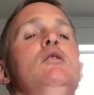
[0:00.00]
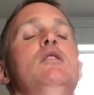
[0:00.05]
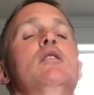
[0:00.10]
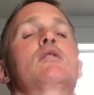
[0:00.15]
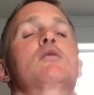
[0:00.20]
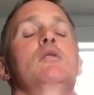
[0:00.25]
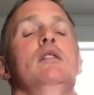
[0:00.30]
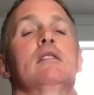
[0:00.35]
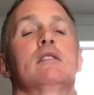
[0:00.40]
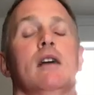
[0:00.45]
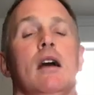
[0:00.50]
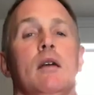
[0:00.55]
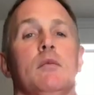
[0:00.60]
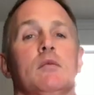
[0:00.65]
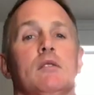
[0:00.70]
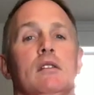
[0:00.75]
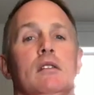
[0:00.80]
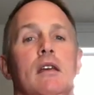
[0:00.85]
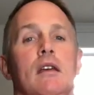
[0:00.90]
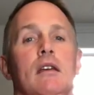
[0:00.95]
to 3
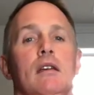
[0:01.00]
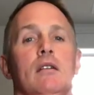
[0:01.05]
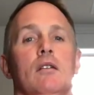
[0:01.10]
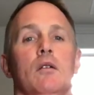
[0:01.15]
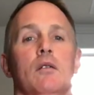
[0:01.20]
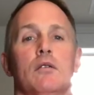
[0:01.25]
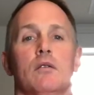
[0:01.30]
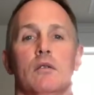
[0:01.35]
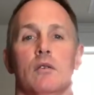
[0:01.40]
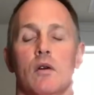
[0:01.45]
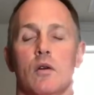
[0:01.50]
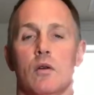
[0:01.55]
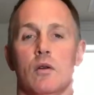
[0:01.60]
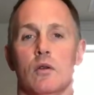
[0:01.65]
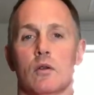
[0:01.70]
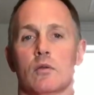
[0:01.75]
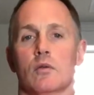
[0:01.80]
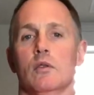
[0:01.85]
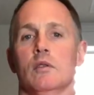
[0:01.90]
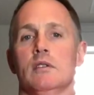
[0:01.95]
times a day. Go through the
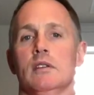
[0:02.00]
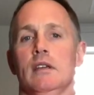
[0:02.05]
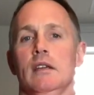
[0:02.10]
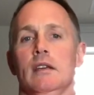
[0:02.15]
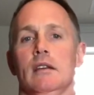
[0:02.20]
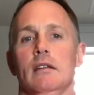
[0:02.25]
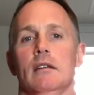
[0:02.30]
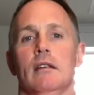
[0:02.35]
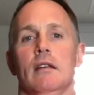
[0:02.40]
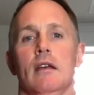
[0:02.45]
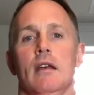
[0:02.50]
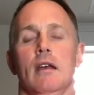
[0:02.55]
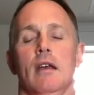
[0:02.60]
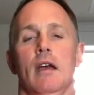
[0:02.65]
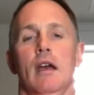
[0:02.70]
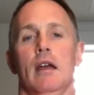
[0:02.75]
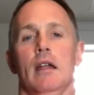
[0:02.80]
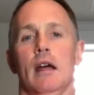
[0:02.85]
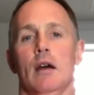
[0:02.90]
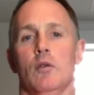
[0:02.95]
whole routine.
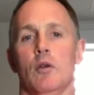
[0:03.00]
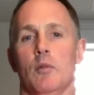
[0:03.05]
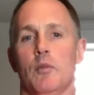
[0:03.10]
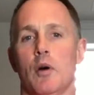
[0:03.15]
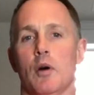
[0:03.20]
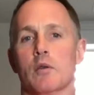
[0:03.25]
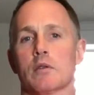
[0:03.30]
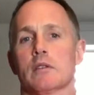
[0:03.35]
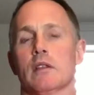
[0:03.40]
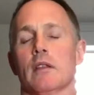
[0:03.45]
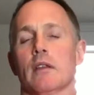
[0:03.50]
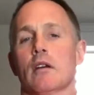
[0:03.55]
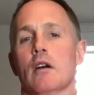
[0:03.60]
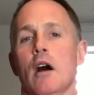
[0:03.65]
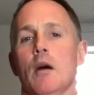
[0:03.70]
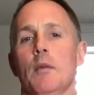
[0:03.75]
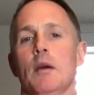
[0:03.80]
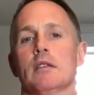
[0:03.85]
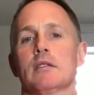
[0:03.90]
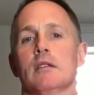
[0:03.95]
And I will post in the
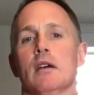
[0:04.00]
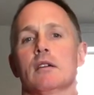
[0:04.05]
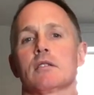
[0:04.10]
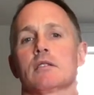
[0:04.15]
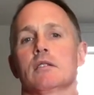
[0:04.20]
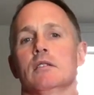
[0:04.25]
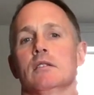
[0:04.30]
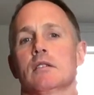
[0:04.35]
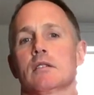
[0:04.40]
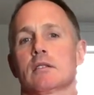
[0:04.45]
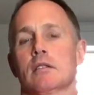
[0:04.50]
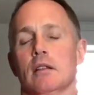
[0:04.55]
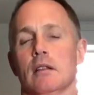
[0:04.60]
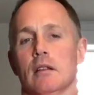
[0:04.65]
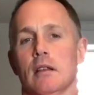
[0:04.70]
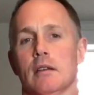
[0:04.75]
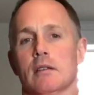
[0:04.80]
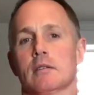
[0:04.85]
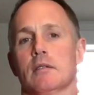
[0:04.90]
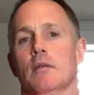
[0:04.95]
comment section just a
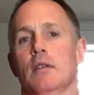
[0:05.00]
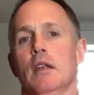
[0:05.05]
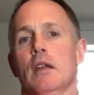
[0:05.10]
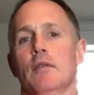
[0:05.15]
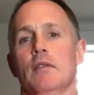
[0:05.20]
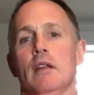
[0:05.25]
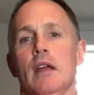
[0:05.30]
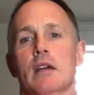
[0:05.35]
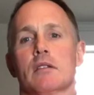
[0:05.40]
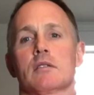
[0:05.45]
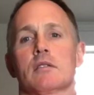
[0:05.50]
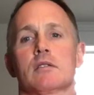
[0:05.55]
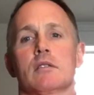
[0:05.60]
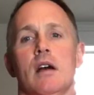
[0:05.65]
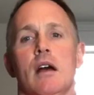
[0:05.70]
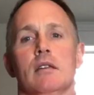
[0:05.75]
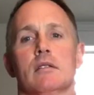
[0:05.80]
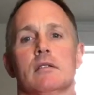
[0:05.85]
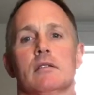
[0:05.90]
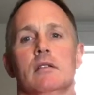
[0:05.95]
list of the different
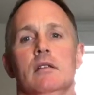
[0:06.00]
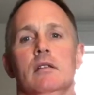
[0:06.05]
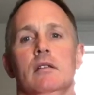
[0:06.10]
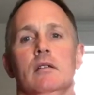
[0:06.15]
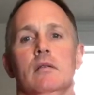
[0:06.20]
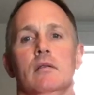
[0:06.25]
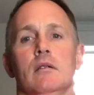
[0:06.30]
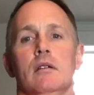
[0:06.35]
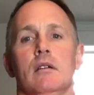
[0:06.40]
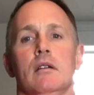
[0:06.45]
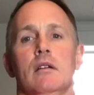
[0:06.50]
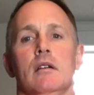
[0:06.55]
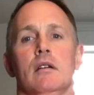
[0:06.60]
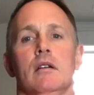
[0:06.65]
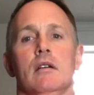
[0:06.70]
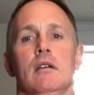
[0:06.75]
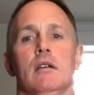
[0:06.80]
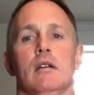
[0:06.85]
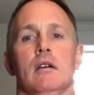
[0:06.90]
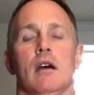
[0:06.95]
exercises to do.
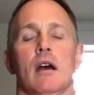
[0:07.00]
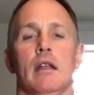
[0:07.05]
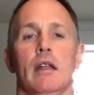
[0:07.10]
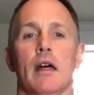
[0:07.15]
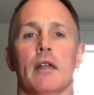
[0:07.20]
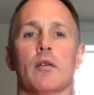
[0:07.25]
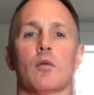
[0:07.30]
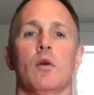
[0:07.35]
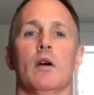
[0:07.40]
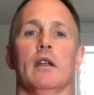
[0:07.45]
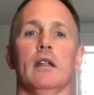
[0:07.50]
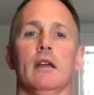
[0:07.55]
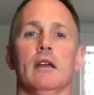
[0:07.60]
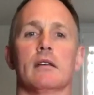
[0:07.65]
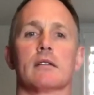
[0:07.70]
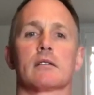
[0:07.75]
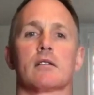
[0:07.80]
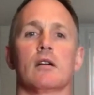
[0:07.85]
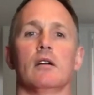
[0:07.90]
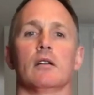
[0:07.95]
Another one
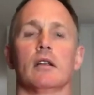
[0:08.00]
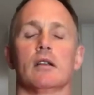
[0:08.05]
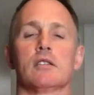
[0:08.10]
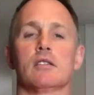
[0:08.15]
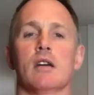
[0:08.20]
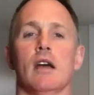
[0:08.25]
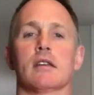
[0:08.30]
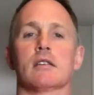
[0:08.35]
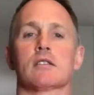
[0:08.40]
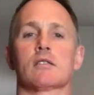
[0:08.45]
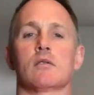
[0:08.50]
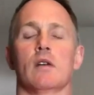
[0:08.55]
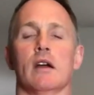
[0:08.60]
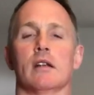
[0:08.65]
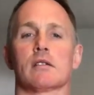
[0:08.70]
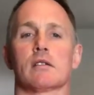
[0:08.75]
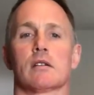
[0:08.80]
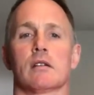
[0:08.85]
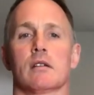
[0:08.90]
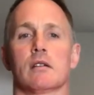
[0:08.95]
is called a chest
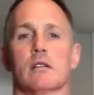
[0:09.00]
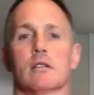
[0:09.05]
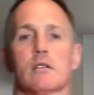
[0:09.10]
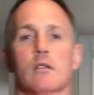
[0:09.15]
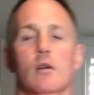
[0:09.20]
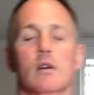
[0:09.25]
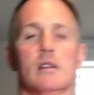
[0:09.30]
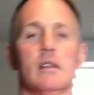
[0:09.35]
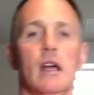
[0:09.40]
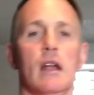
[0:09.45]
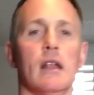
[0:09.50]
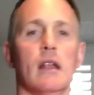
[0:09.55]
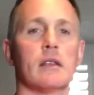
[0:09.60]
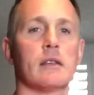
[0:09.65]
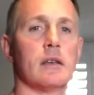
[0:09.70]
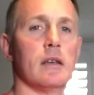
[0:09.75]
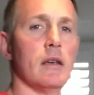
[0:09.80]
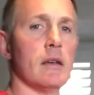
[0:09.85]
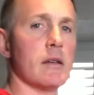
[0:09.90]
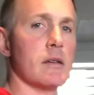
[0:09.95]
stretch. So our
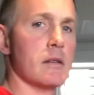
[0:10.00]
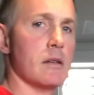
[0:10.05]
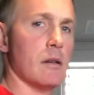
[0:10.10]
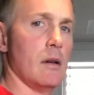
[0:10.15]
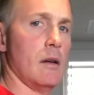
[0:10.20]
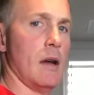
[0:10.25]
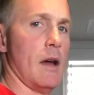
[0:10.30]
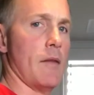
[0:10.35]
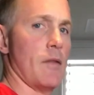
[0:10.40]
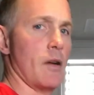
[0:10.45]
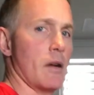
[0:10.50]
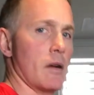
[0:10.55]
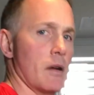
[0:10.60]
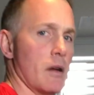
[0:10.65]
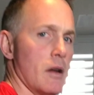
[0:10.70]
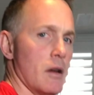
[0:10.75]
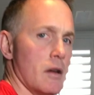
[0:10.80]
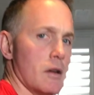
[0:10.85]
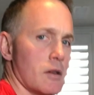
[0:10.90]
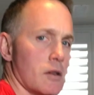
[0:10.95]
tendency is to have our
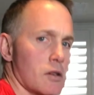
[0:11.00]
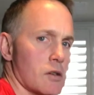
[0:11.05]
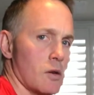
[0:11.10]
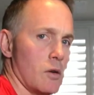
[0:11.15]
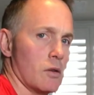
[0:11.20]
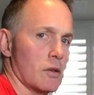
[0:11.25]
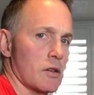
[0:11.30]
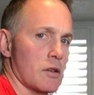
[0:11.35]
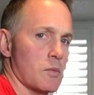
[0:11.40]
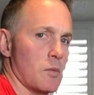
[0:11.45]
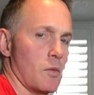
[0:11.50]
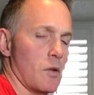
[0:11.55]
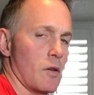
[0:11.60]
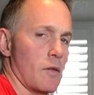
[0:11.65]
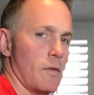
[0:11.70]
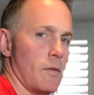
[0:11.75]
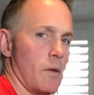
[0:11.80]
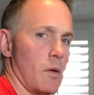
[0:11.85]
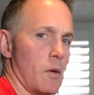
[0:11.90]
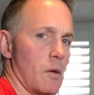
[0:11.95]
shoulders more
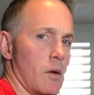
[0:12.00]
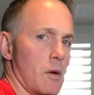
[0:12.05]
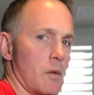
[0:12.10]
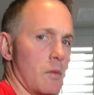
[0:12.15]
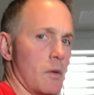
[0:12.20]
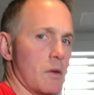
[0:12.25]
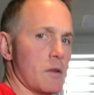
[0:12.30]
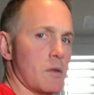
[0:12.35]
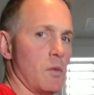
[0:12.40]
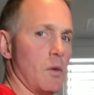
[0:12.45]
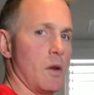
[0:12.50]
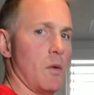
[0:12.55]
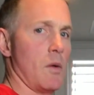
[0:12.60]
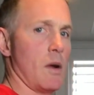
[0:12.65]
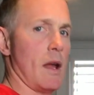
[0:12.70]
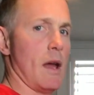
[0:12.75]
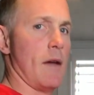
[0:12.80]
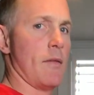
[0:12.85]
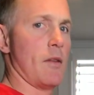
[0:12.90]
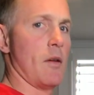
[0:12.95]
forward, whereas we want
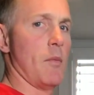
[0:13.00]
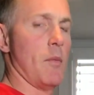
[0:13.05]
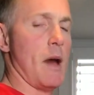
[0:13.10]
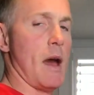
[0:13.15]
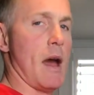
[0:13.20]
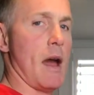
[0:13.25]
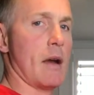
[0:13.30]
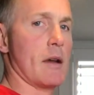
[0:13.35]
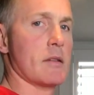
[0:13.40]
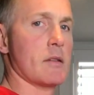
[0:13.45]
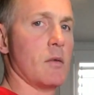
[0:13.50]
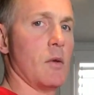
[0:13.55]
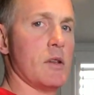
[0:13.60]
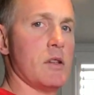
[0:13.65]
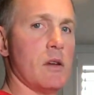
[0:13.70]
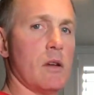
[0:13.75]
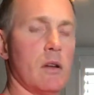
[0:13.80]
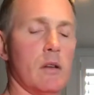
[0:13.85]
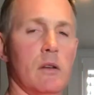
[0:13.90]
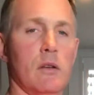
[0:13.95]
to have them back. So what
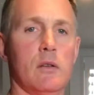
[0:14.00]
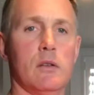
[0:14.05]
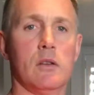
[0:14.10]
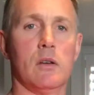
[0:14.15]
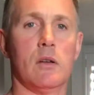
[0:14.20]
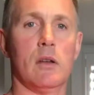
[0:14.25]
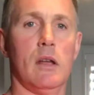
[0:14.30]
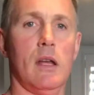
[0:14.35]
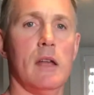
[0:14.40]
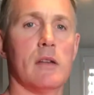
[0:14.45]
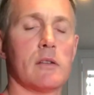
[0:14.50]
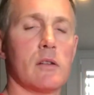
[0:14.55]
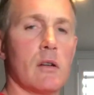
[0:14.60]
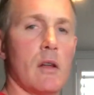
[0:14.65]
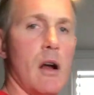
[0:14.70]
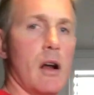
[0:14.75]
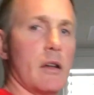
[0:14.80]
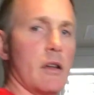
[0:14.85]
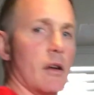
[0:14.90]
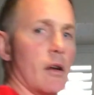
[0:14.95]
you can do is you can
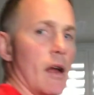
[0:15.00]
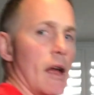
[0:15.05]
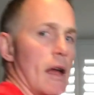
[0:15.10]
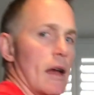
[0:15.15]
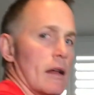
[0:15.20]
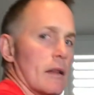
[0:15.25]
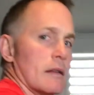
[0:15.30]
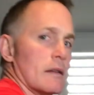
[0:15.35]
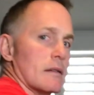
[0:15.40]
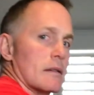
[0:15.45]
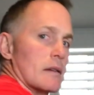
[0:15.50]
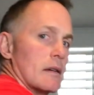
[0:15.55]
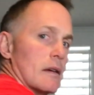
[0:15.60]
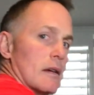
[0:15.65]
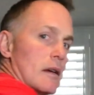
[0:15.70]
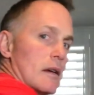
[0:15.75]
interlock your hands